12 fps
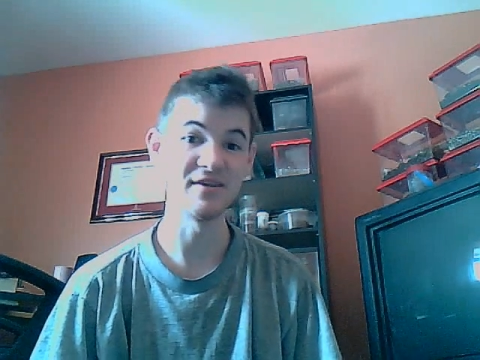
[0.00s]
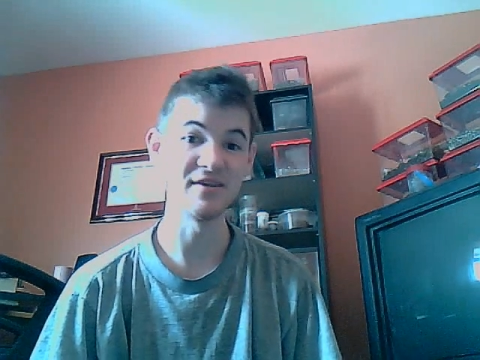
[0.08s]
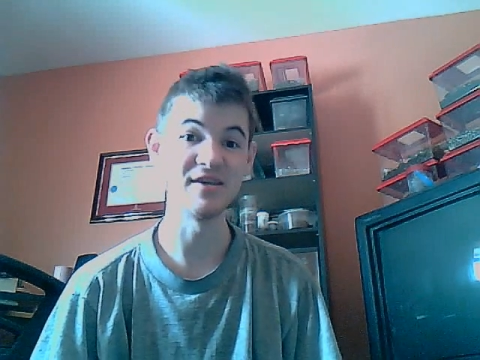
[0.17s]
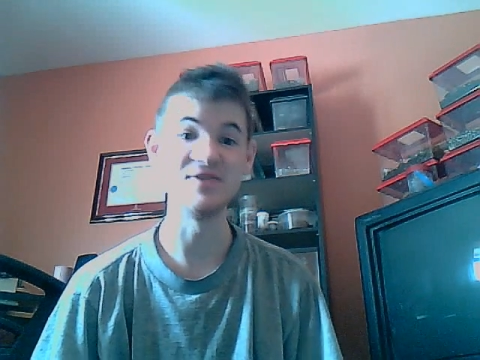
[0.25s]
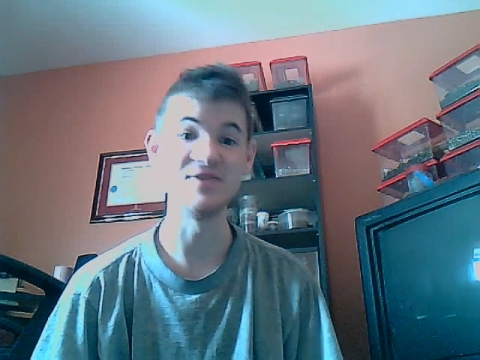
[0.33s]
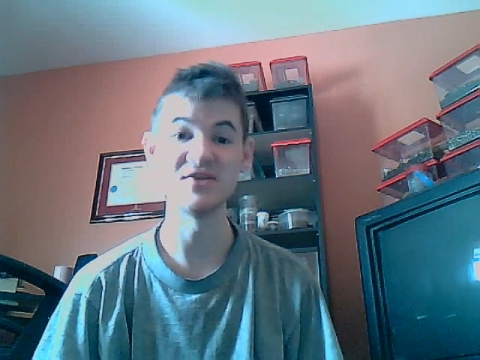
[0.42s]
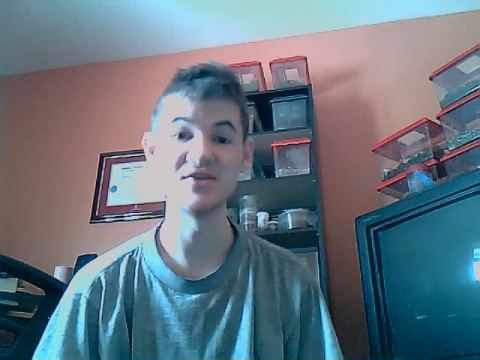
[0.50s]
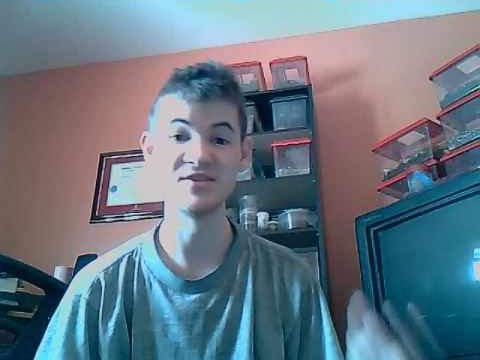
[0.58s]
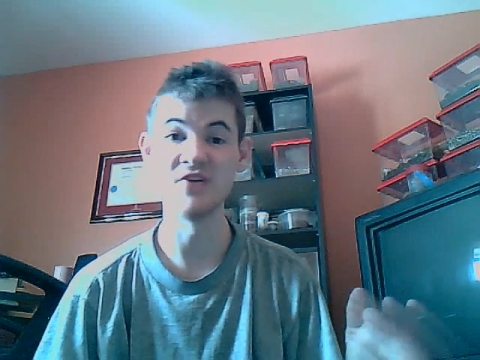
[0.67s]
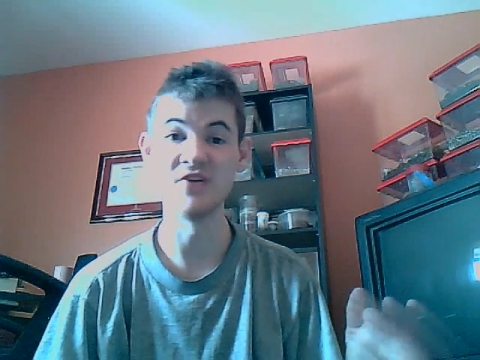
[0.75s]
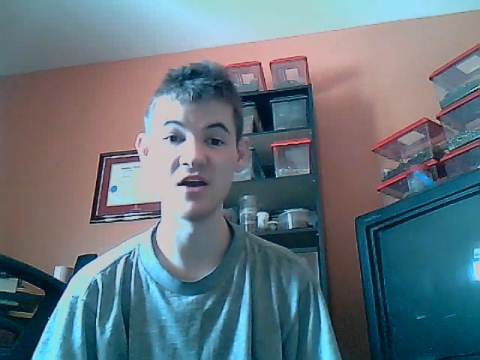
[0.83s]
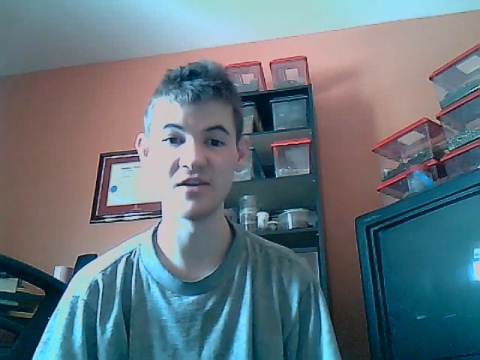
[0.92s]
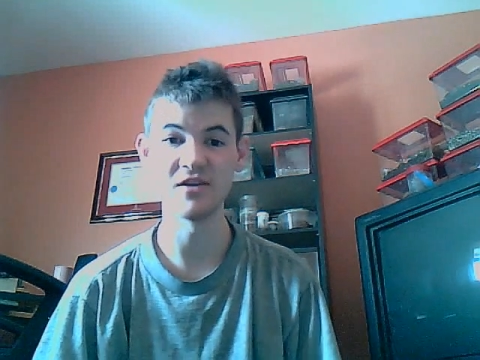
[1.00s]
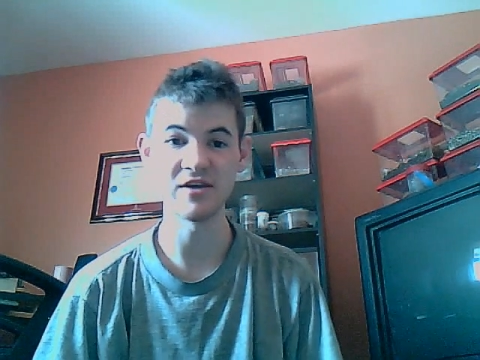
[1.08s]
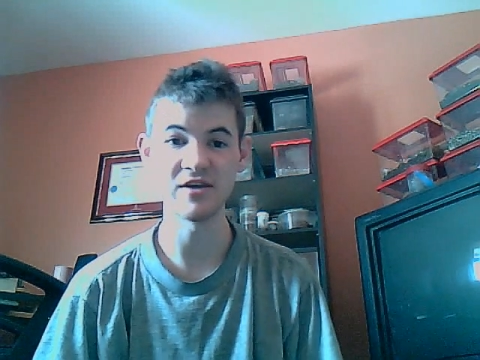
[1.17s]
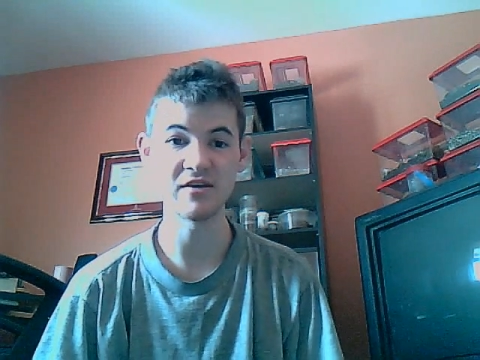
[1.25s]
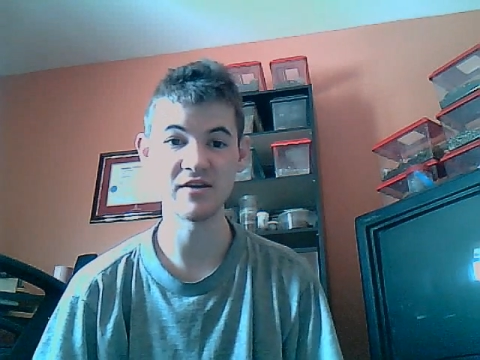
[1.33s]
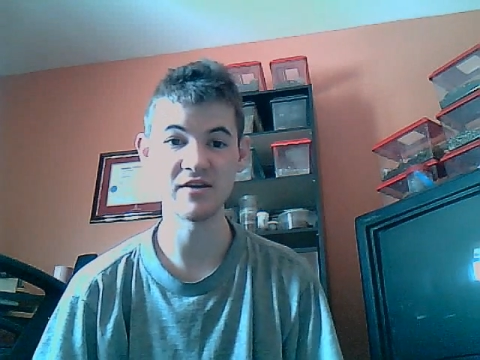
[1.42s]
It does not
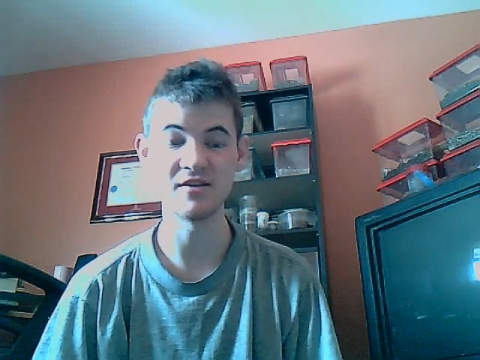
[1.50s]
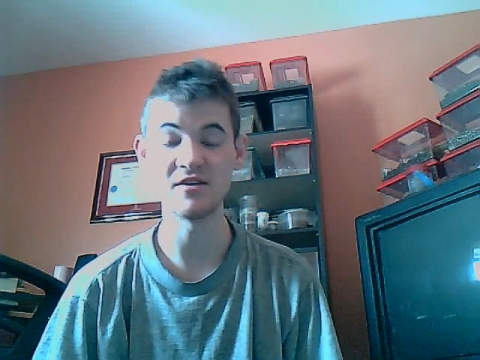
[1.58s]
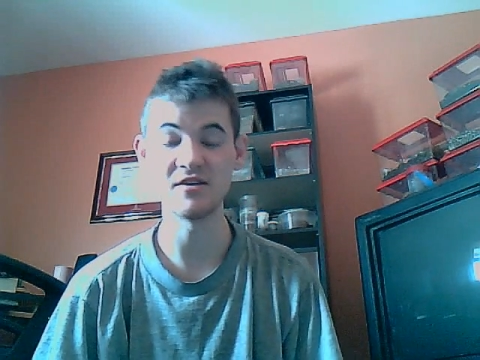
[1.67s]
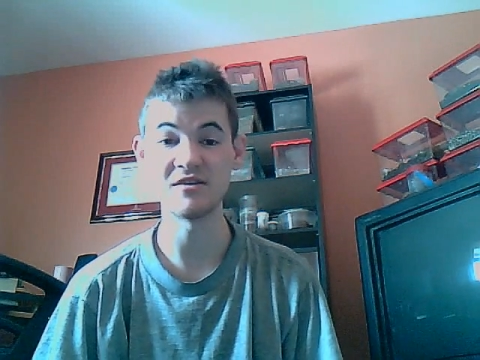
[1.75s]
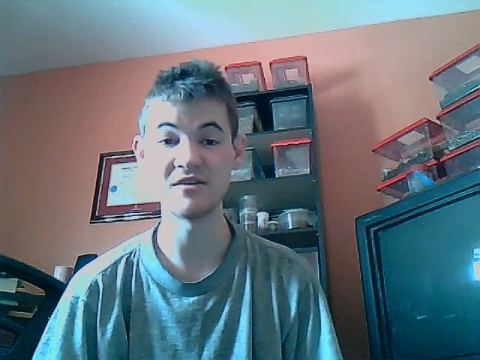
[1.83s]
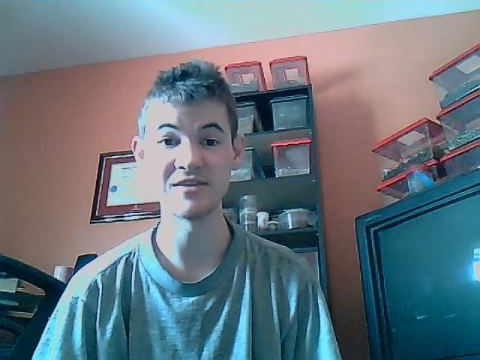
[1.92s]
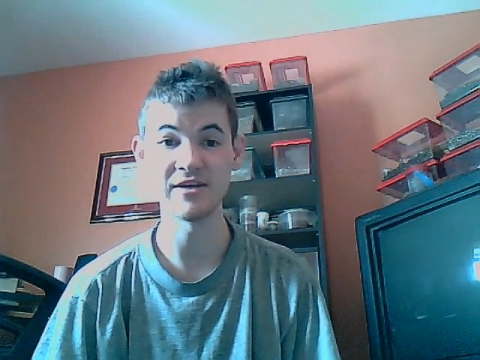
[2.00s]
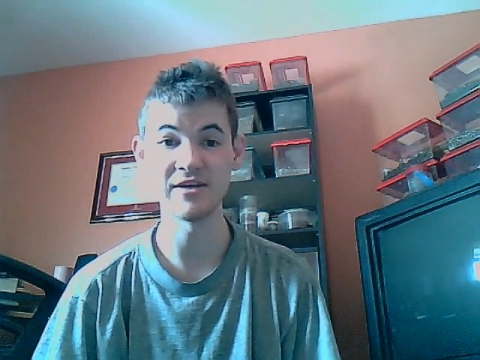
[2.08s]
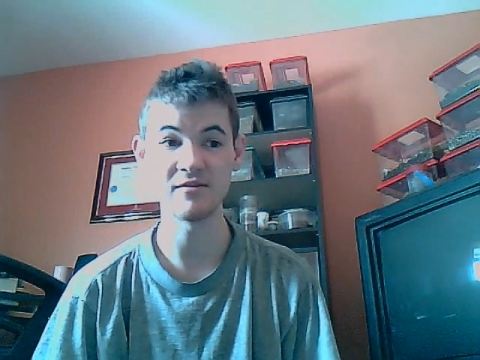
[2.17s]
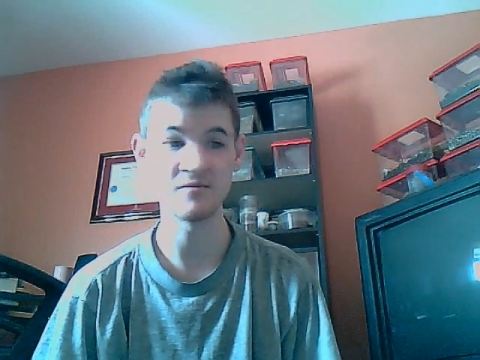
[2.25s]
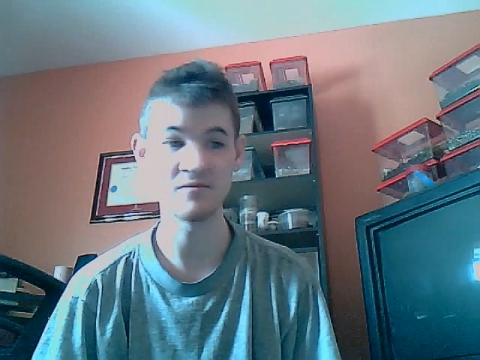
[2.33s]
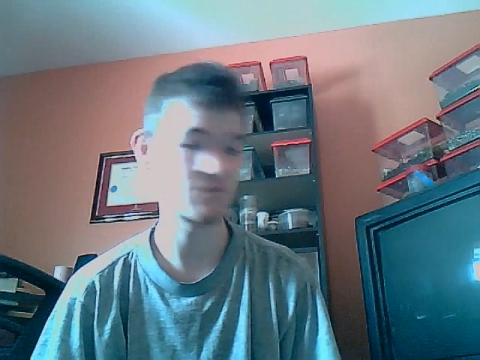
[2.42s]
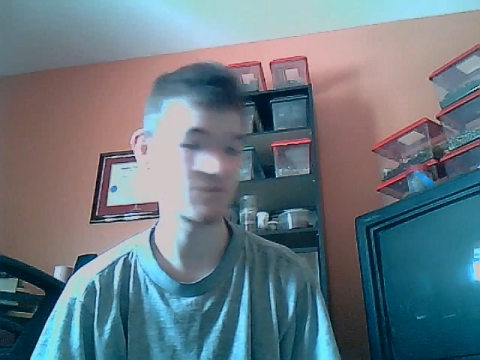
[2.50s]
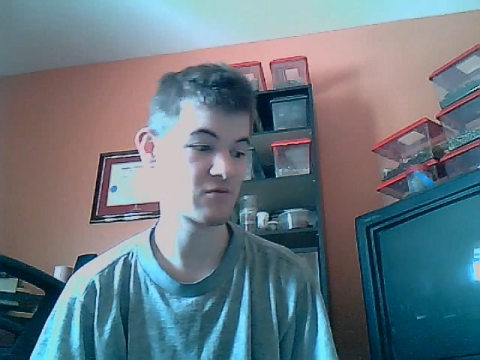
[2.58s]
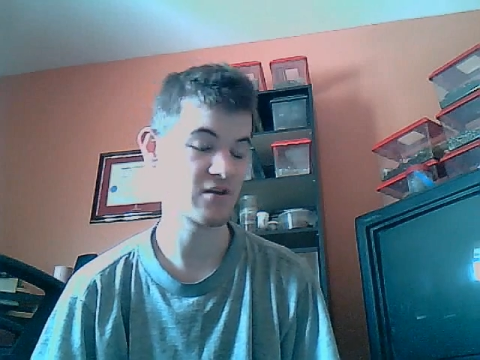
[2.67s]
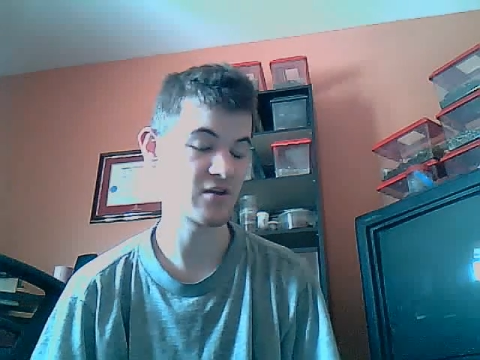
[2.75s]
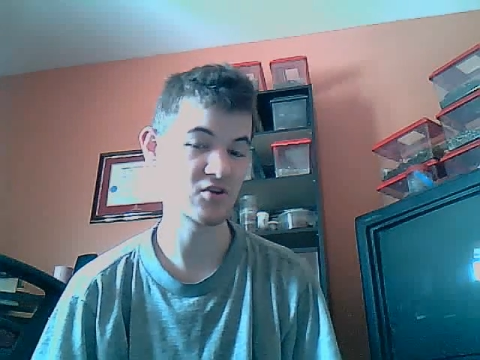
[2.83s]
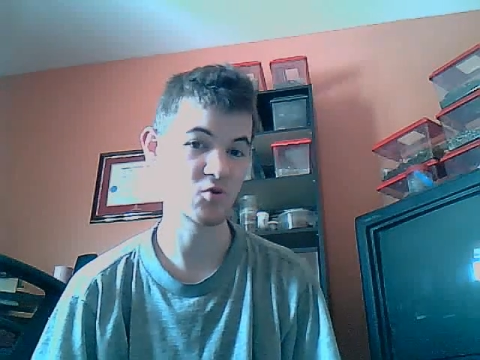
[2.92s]
like any light
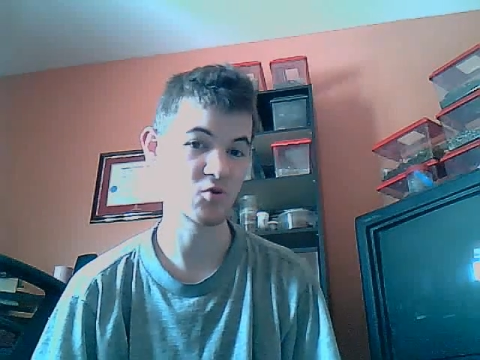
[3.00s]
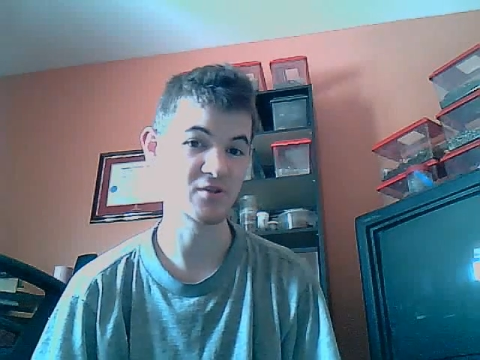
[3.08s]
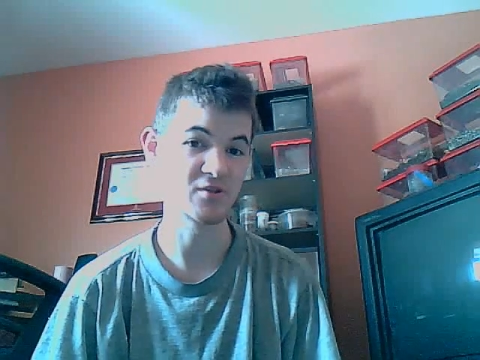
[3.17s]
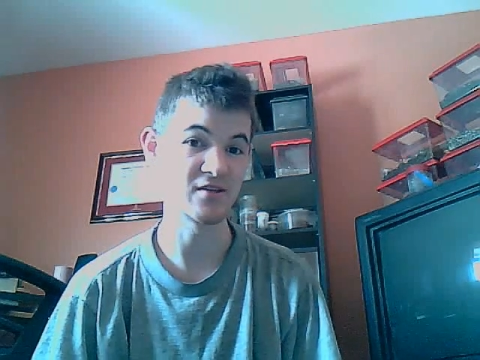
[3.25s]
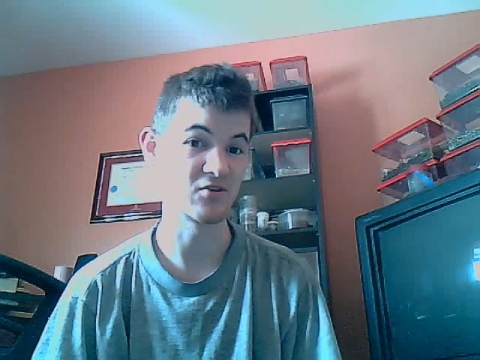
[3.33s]
towards it.